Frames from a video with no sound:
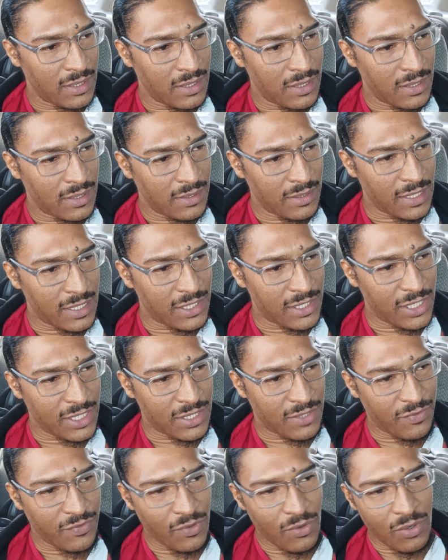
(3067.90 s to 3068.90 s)
This shit
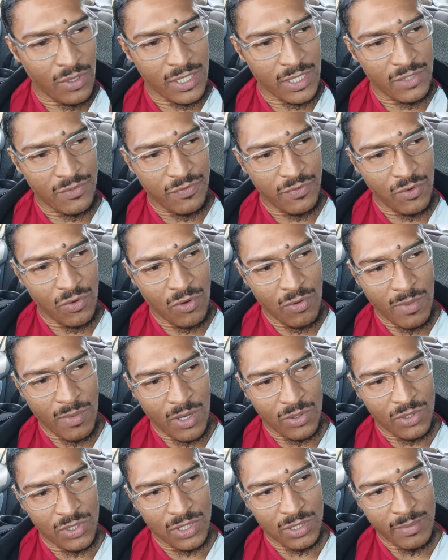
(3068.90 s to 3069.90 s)
is in full
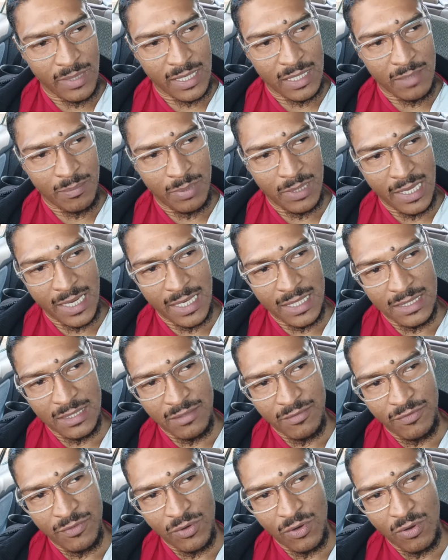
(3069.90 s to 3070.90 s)
motion, man. The plan is
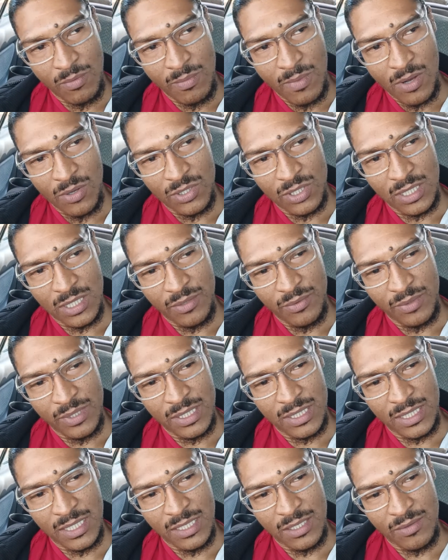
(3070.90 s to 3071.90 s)
in full motion, and we
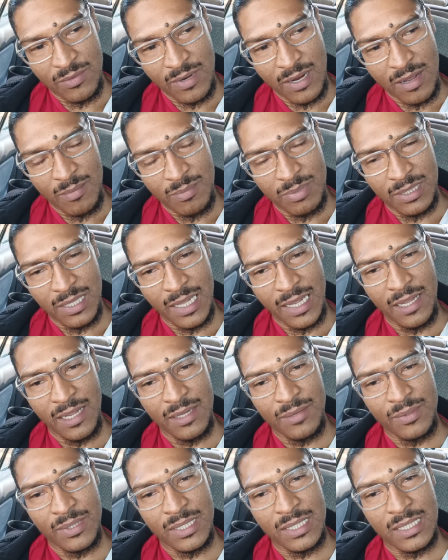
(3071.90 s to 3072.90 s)
sitting around
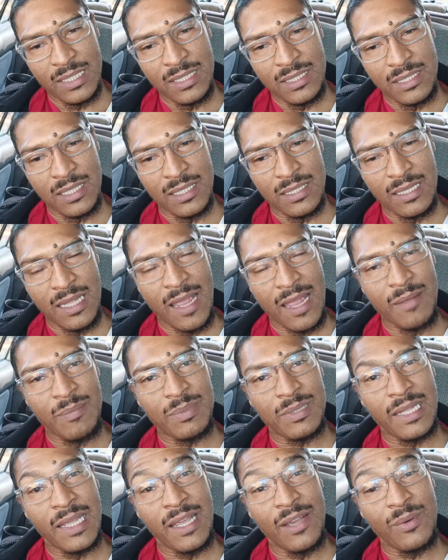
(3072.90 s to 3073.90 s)
playing with this shit, like
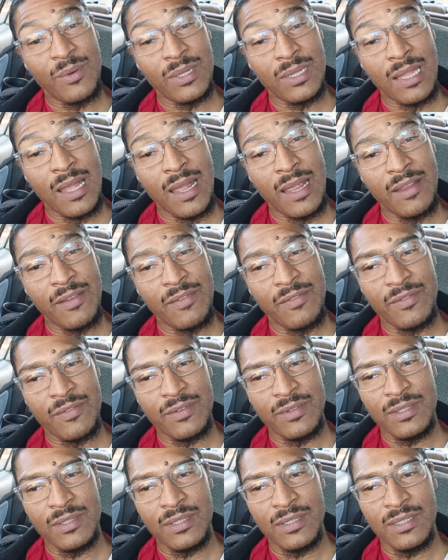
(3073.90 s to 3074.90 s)
playing with life.
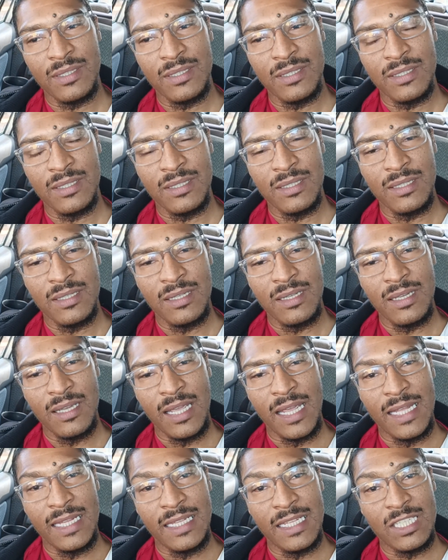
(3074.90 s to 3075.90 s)

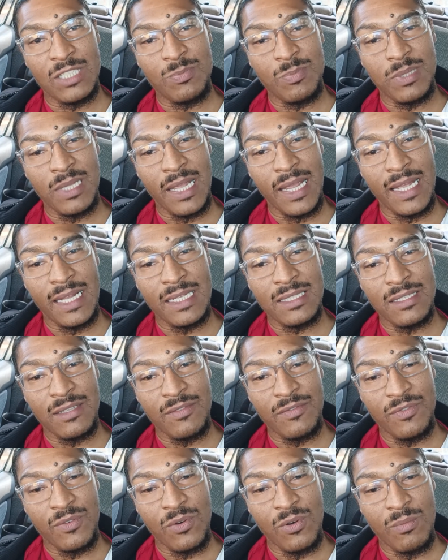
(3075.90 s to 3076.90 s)
And this plan is in
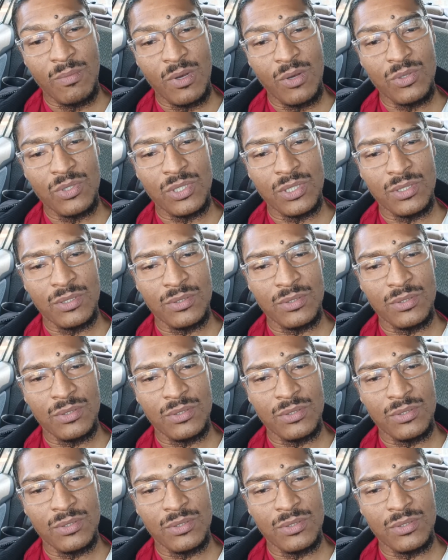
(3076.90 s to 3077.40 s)
full motion.